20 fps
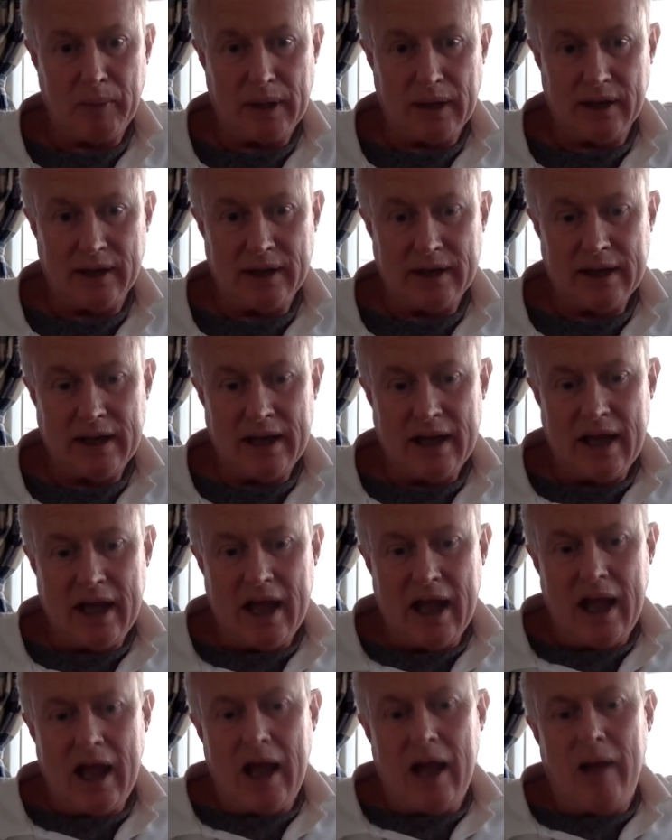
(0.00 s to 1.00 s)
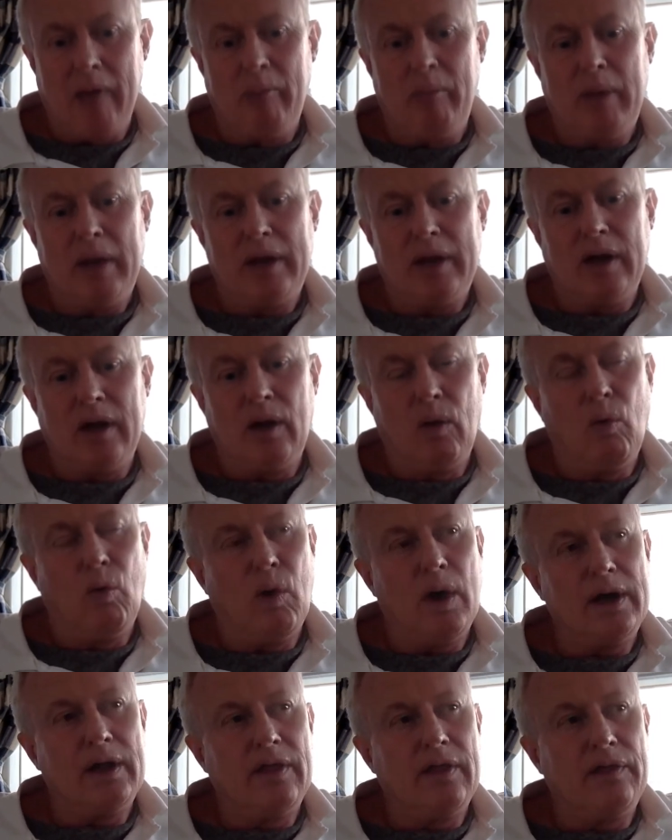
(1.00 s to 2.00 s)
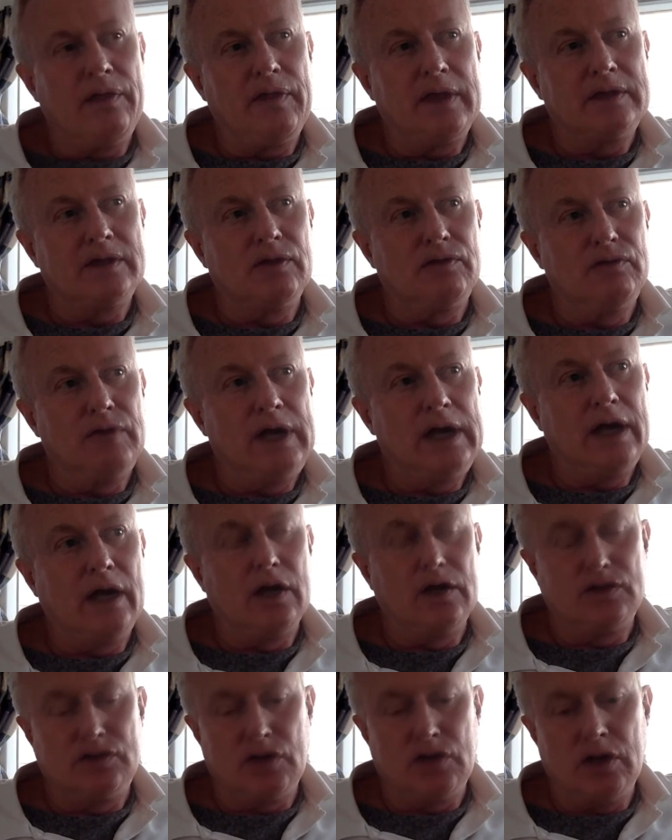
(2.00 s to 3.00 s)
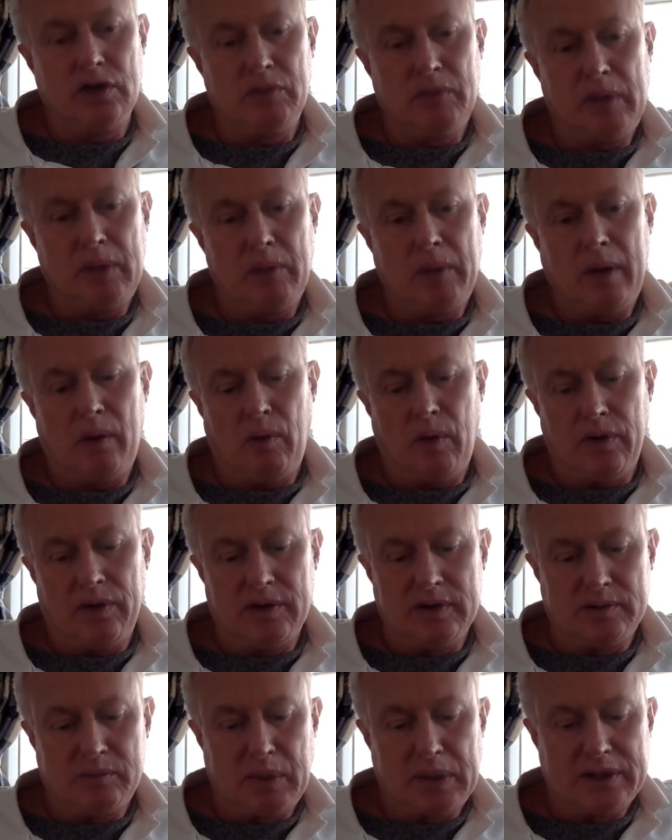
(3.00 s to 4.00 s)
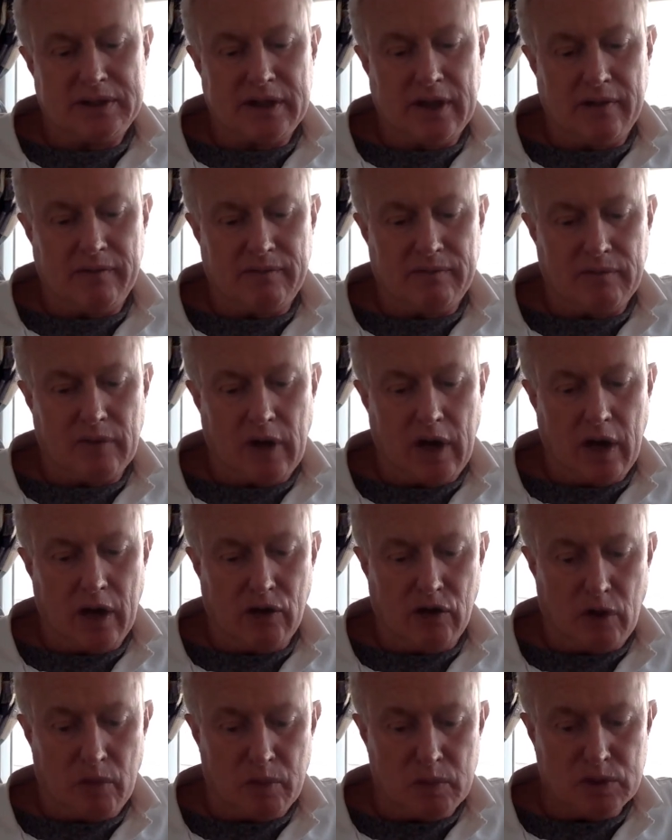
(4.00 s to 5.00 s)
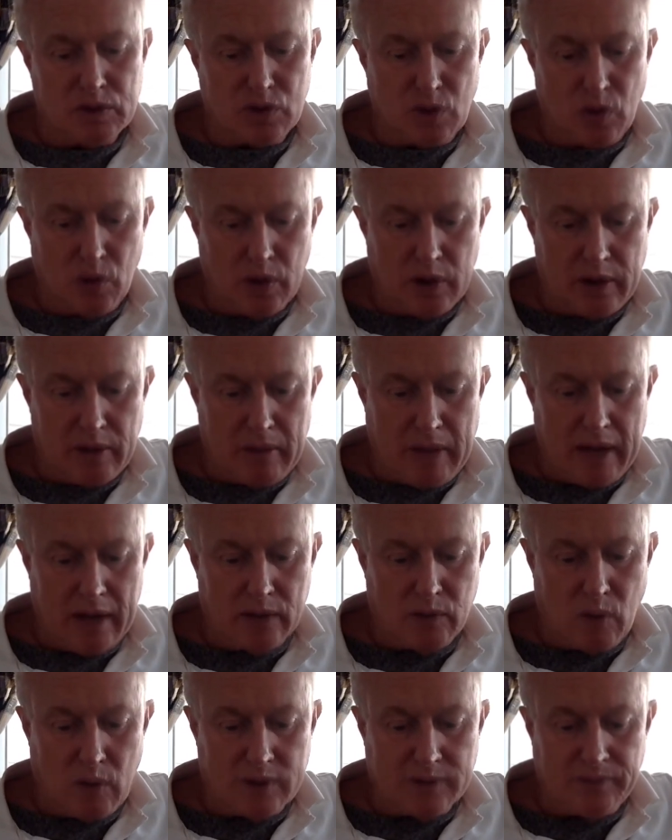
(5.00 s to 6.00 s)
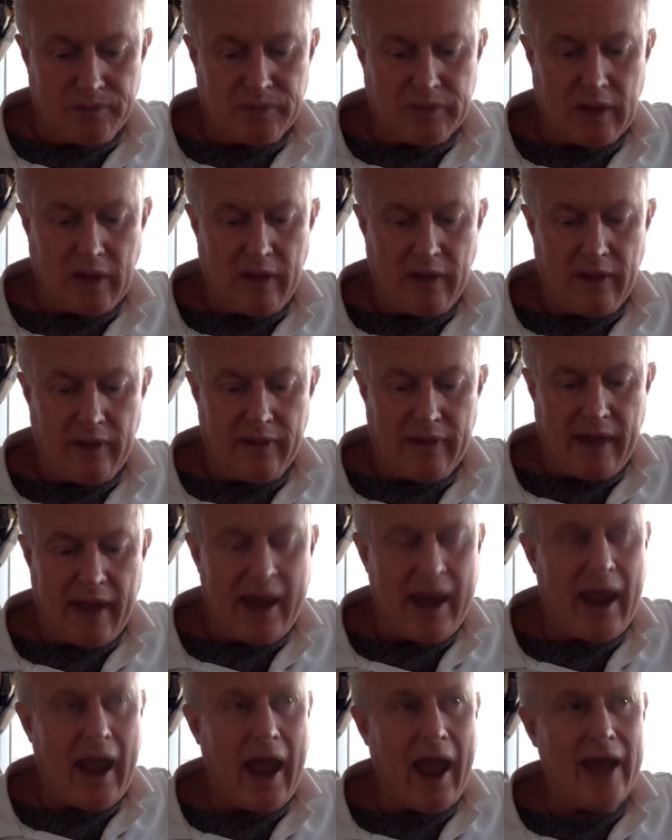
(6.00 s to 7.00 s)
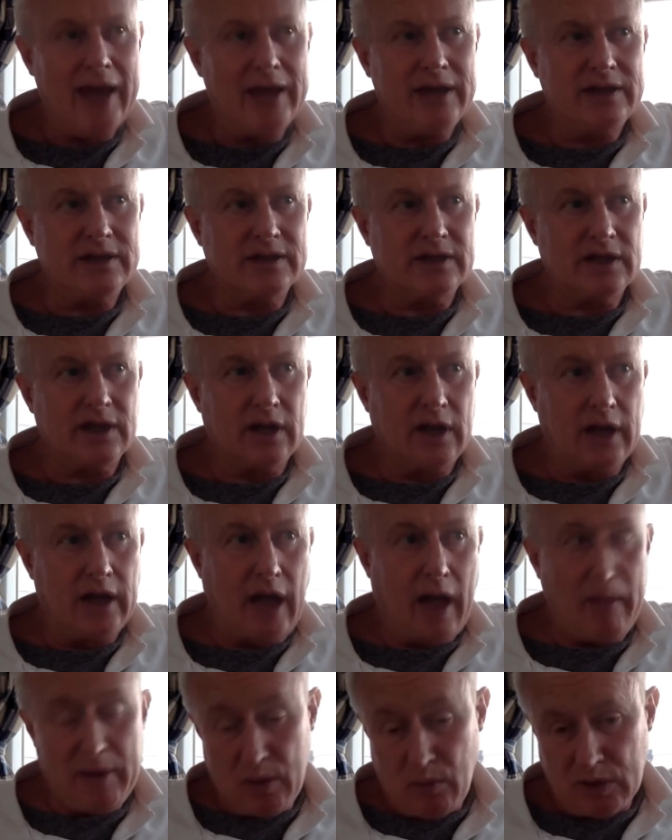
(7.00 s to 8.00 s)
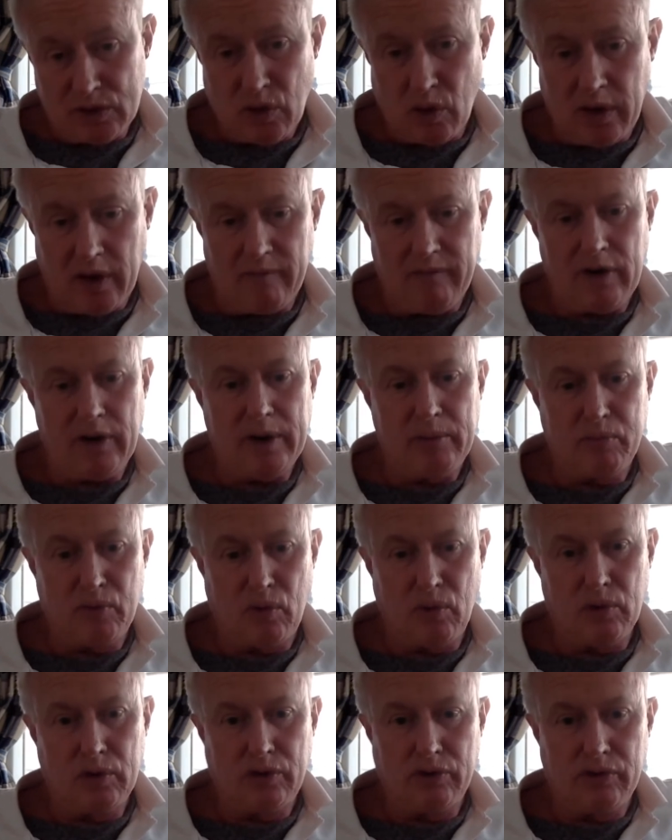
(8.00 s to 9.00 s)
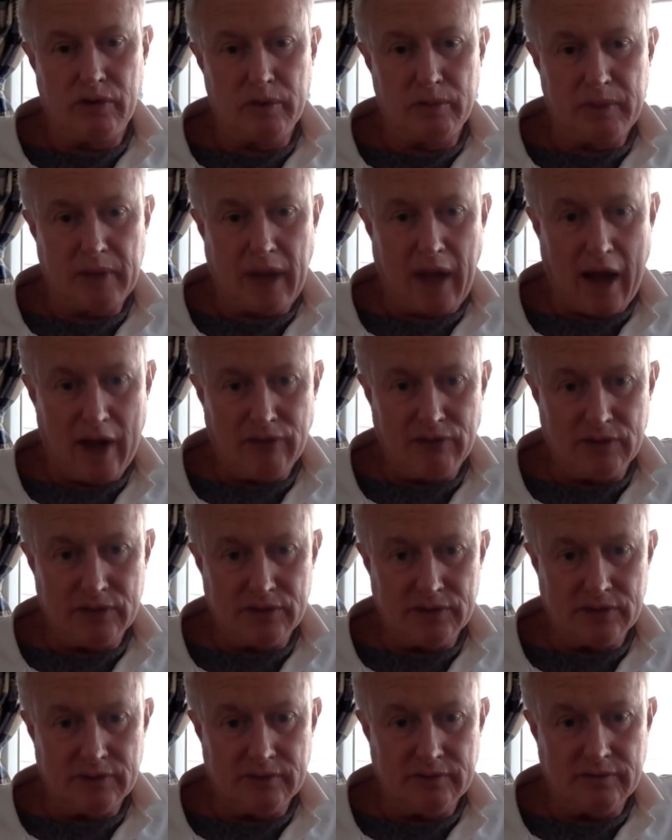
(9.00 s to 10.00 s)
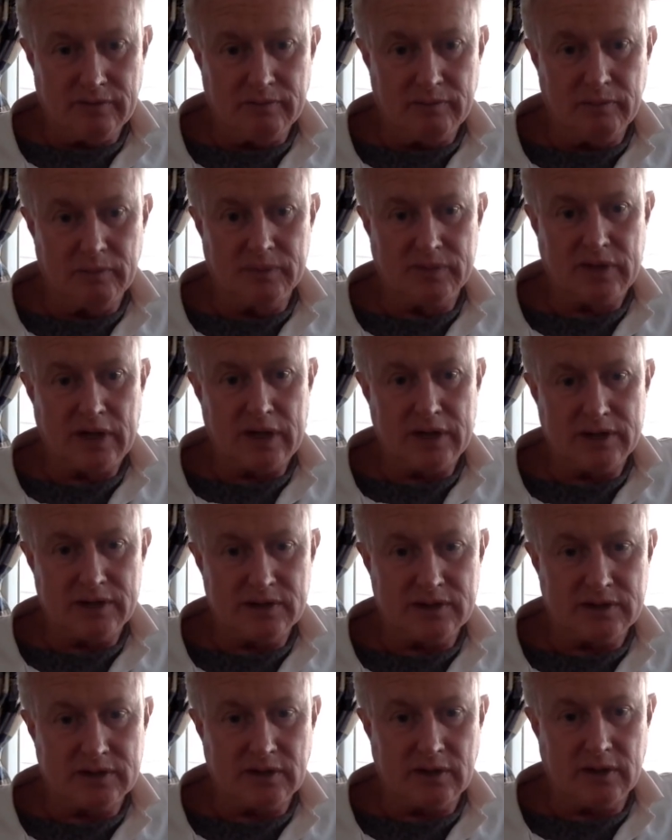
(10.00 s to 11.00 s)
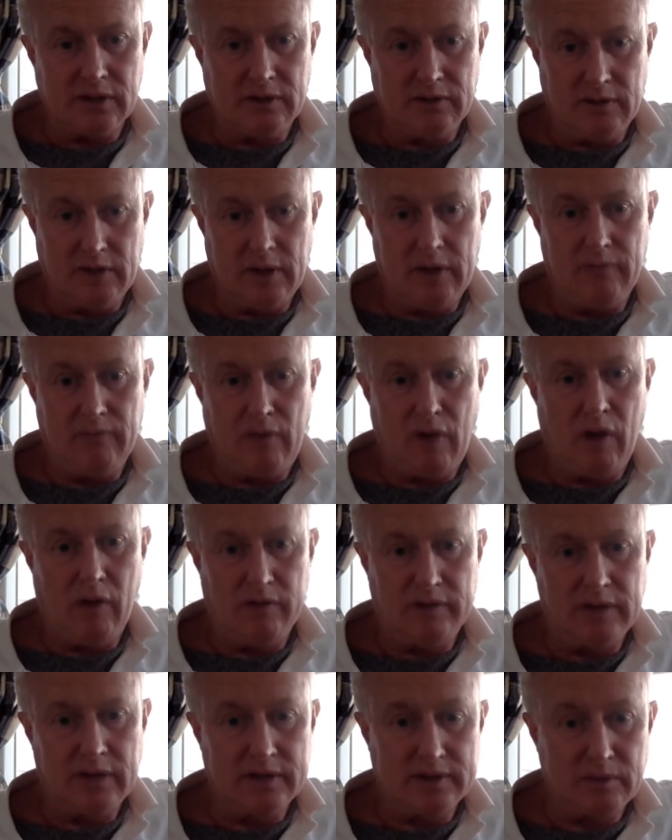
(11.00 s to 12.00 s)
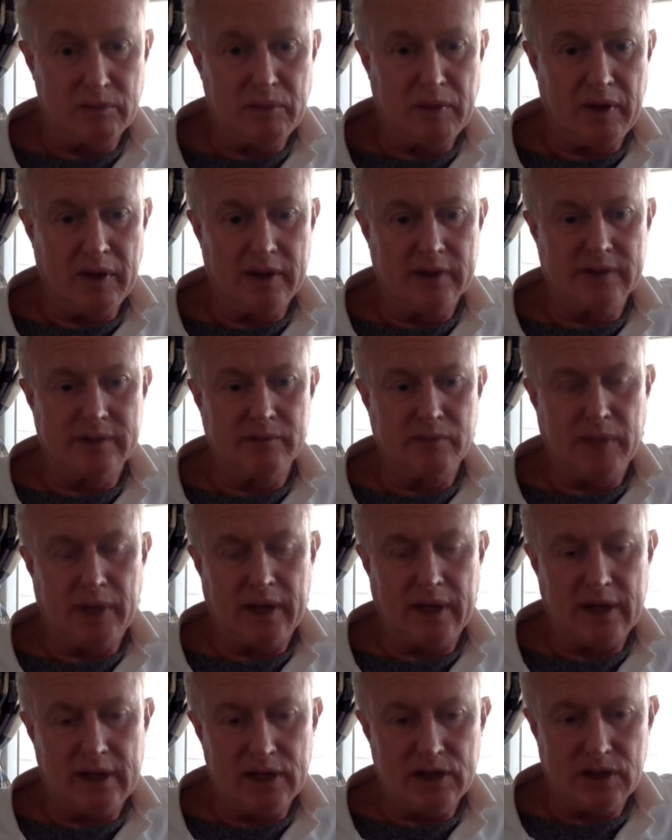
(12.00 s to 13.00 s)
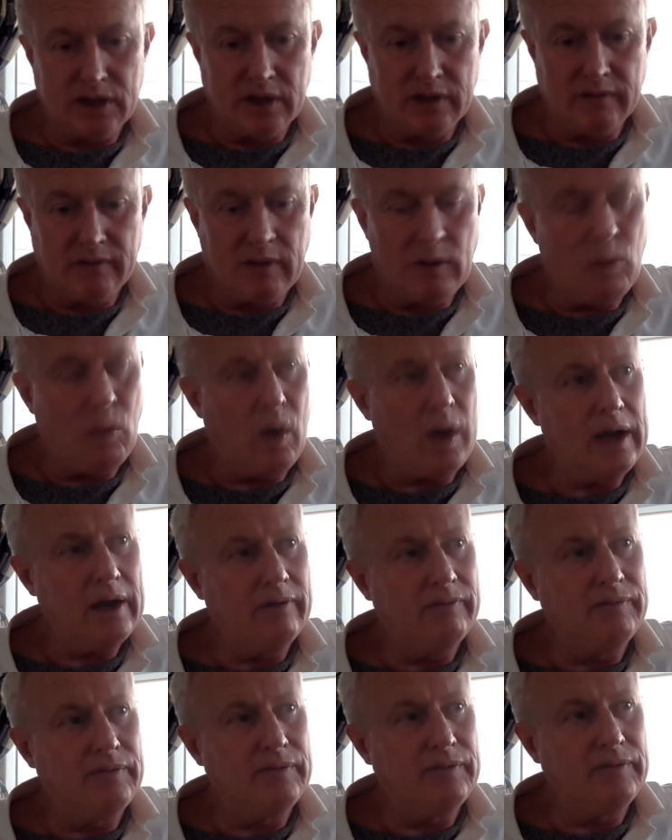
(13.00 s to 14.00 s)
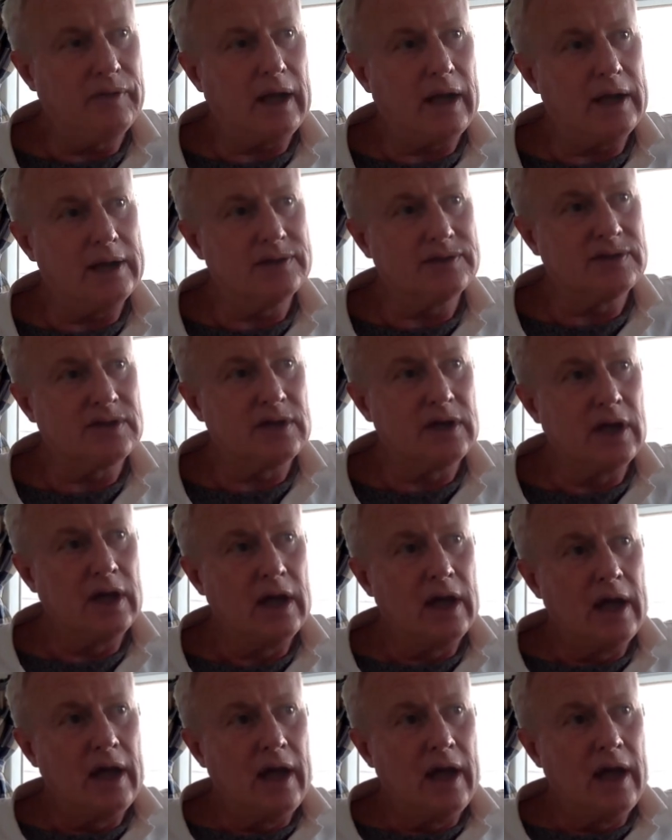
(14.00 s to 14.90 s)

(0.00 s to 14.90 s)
popular. Yeah. But yeah. one of the things that really concerned me about what this PCF uh, group was talking about was they had, I mean, we're talking a very broad group, there are hundreds of scientists in, involved. It's a, it's a big initiative. And one of the guys,